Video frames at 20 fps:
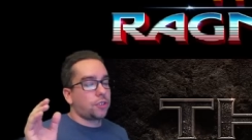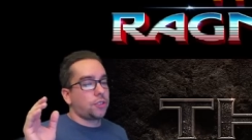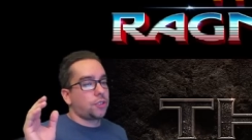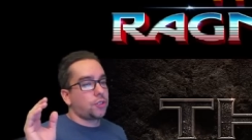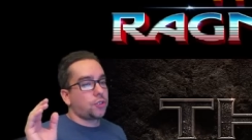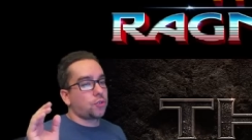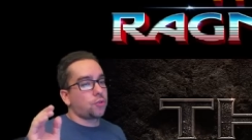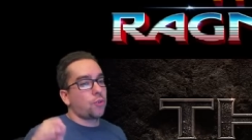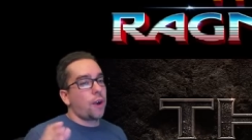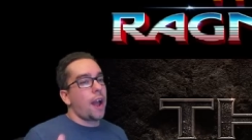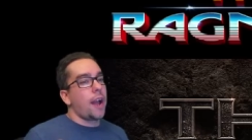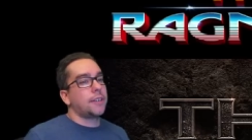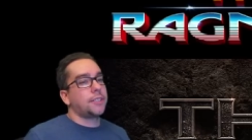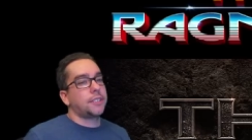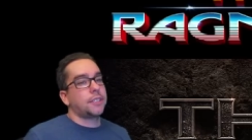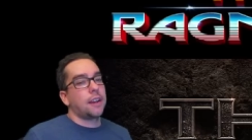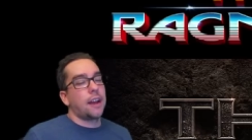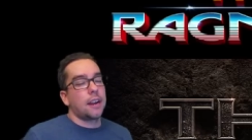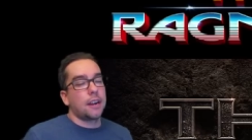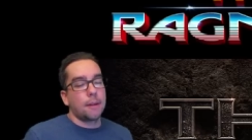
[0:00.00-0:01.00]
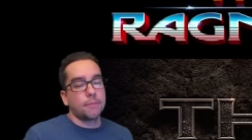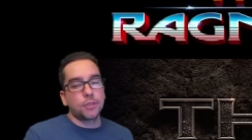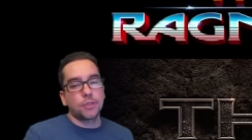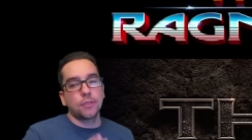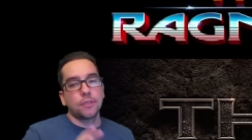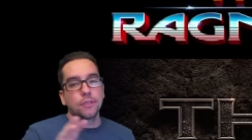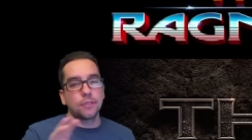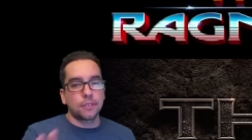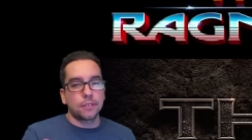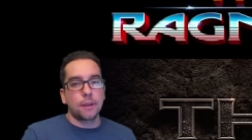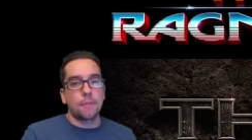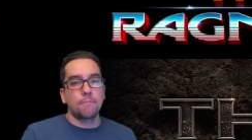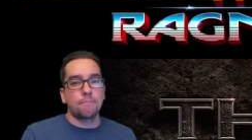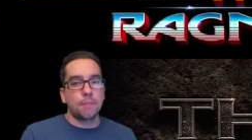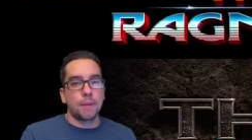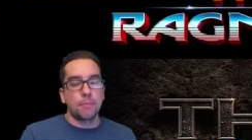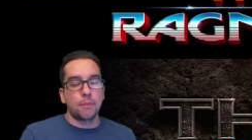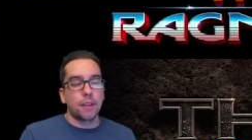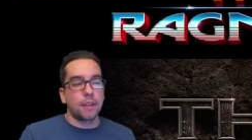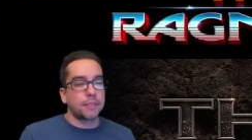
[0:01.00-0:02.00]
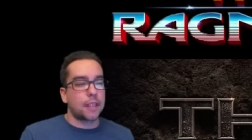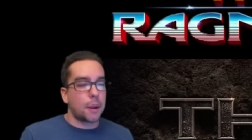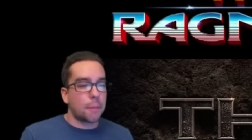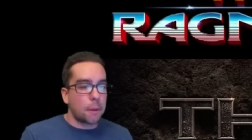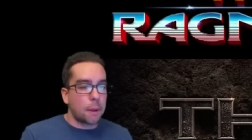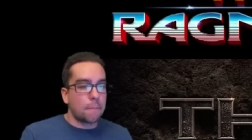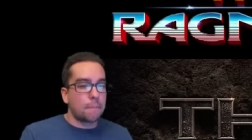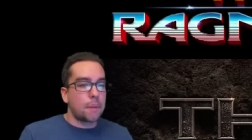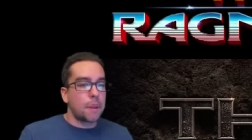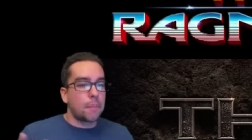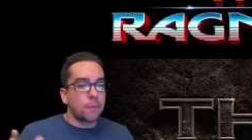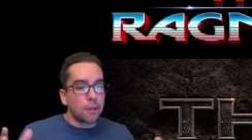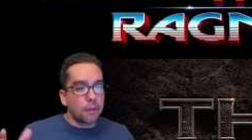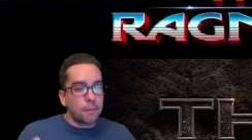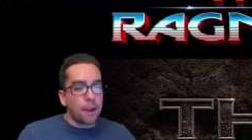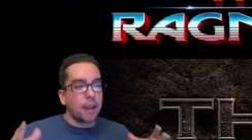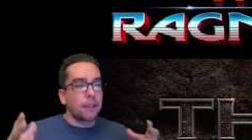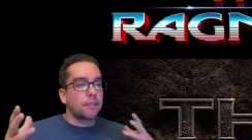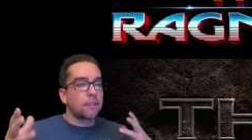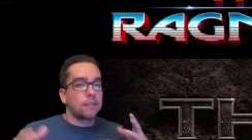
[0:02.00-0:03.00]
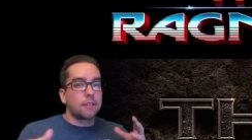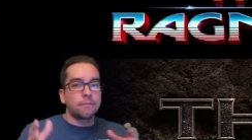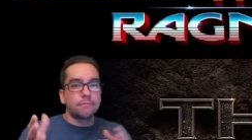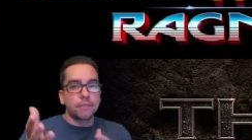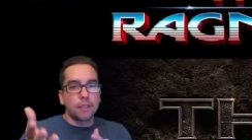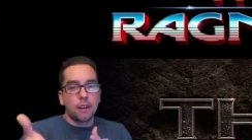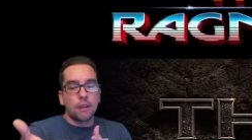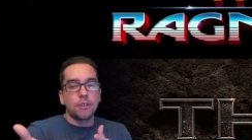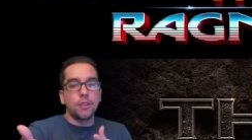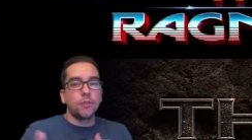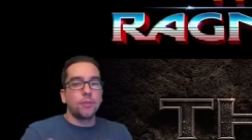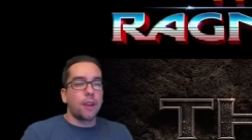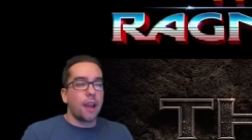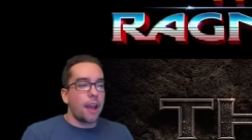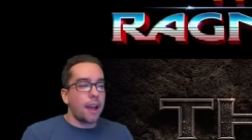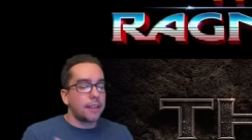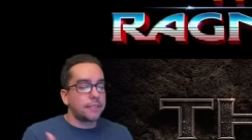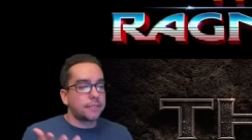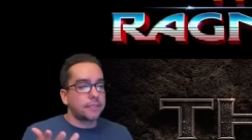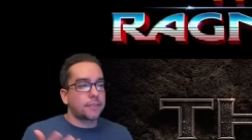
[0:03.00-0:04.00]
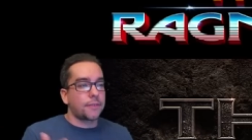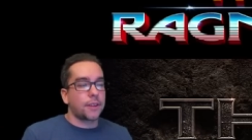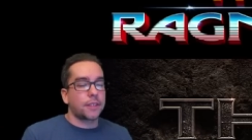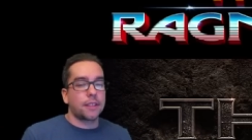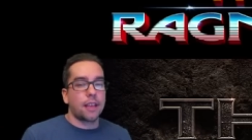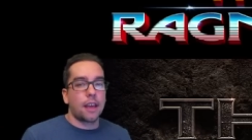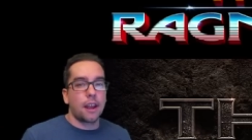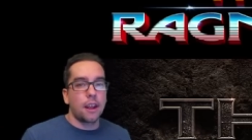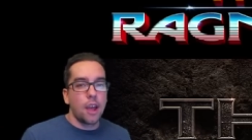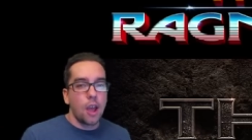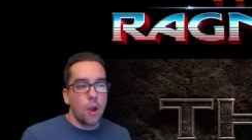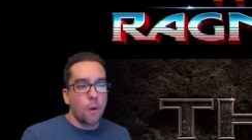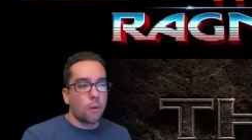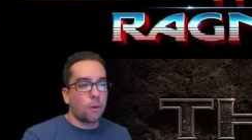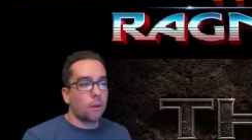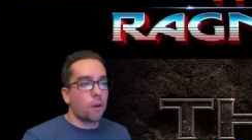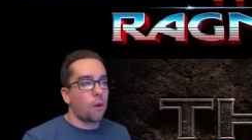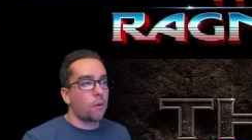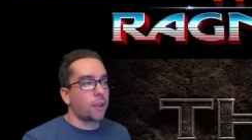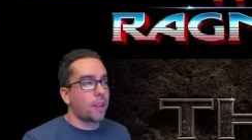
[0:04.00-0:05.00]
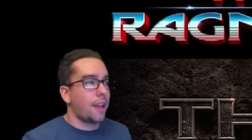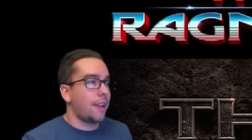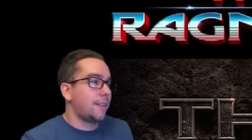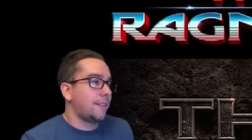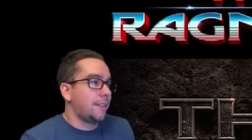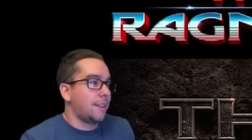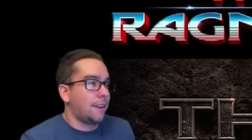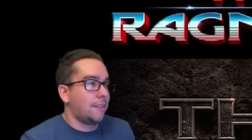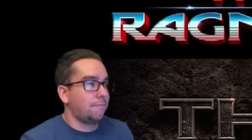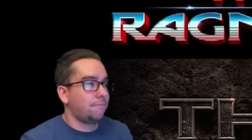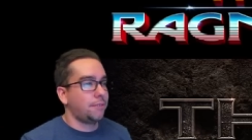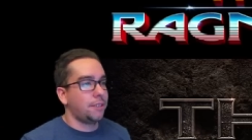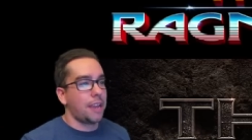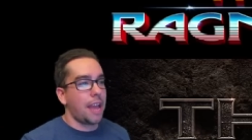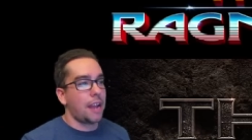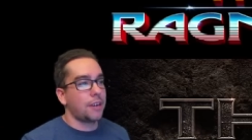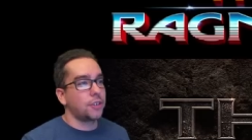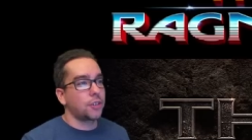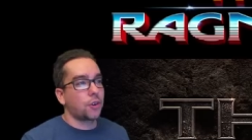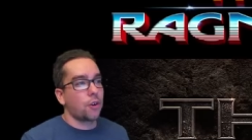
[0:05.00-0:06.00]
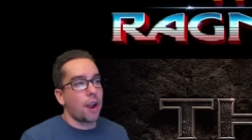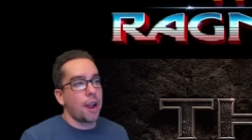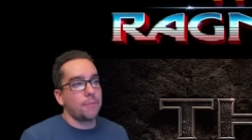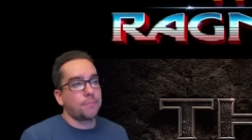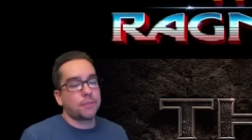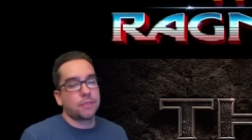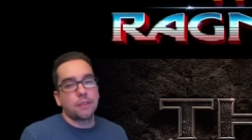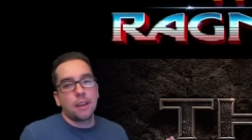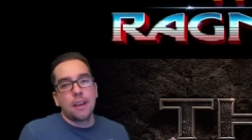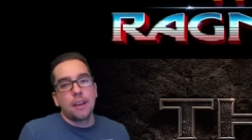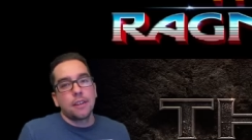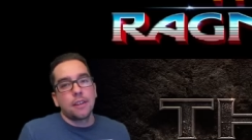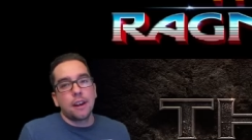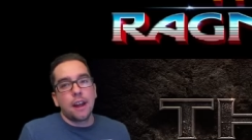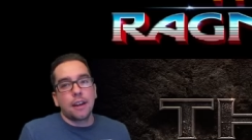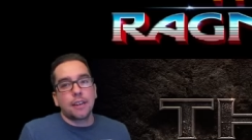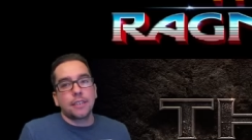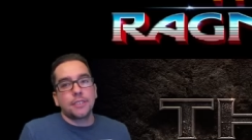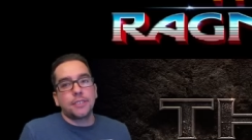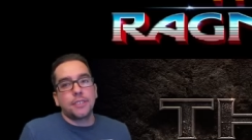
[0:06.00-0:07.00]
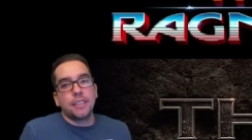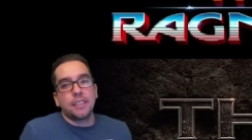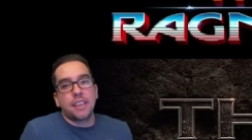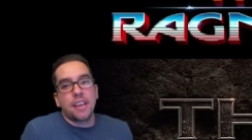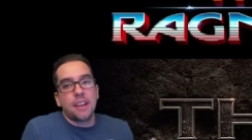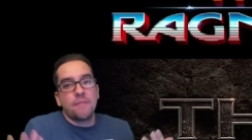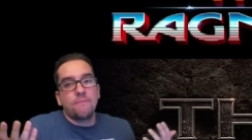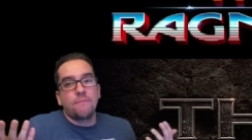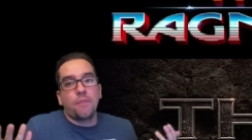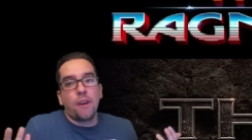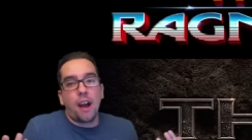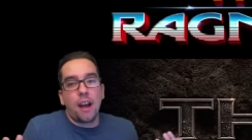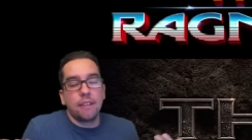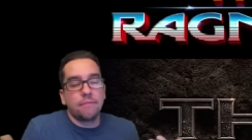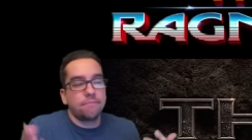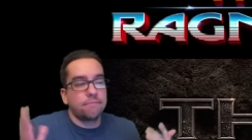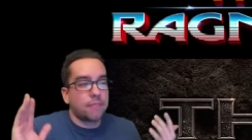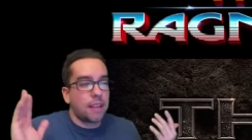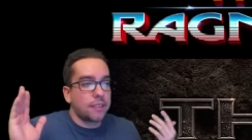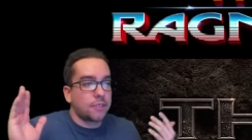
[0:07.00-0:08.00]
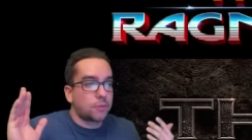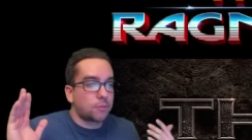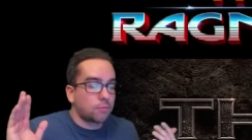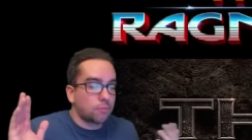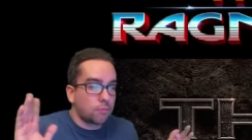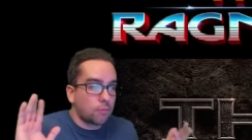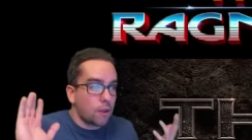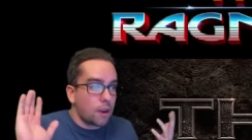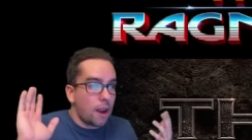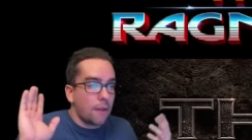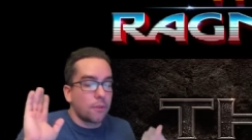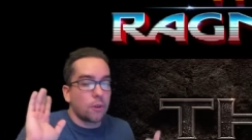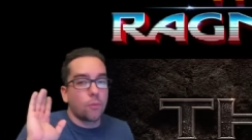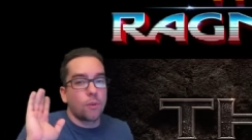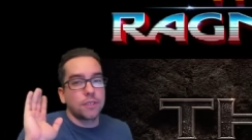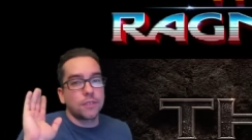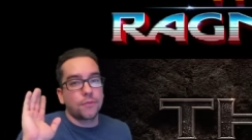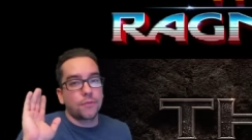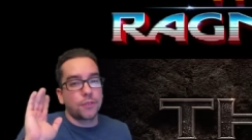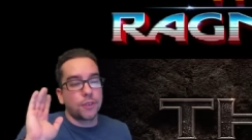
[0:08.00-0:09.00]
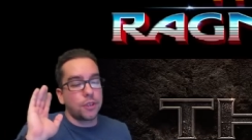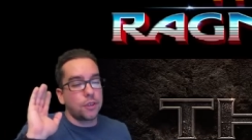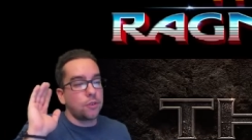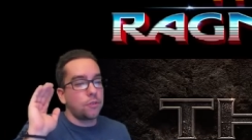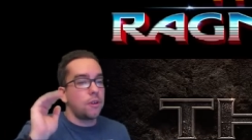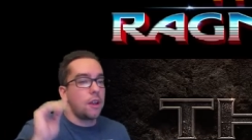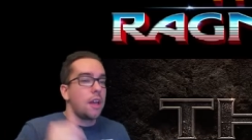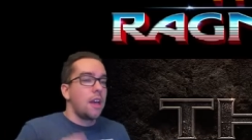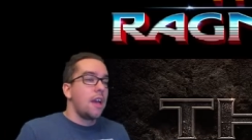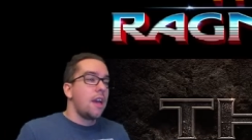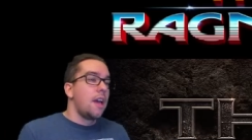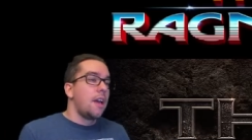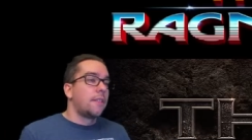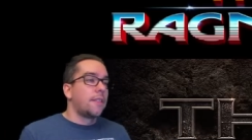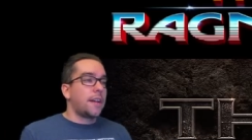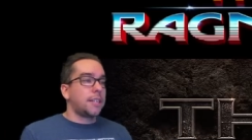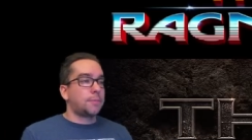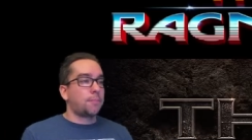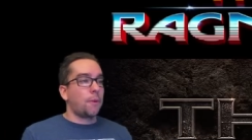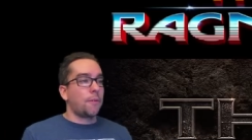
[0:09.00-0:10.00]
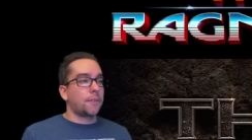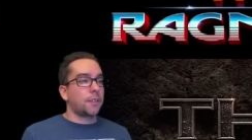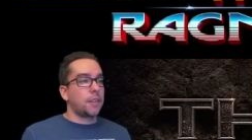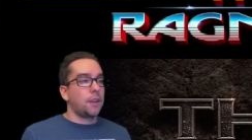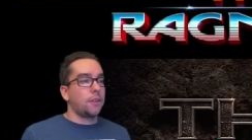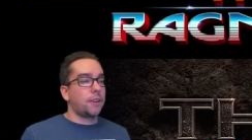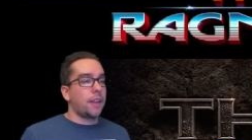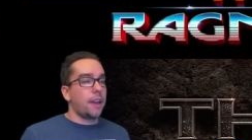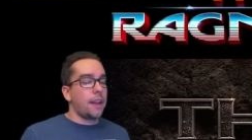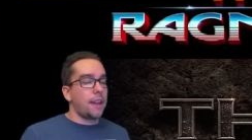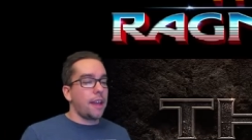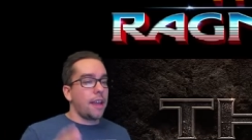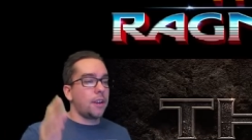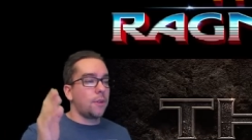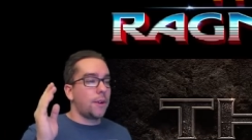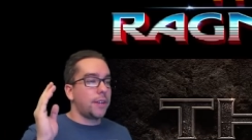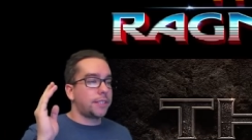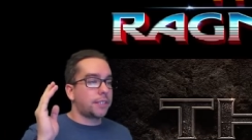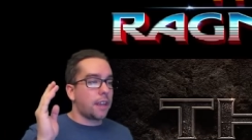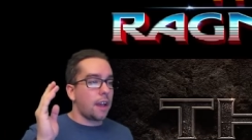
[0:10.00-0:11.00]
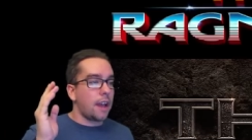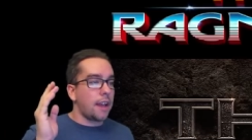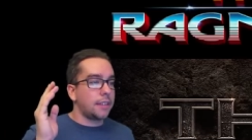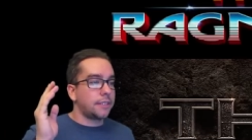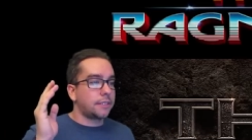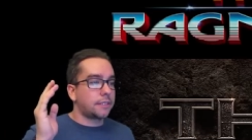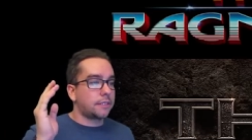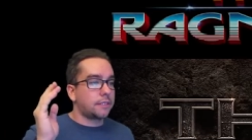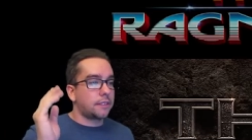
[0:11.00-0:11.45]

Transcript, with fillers: just trashing on it. I'm sure there's some people out there, but people in my little, you know, you guys and stuff like that, were okay. You know, you had your gripes. You're not going to see it again. Fine. That's whatever. It wasn't for you. That's perfectly okay. Anyways, guys,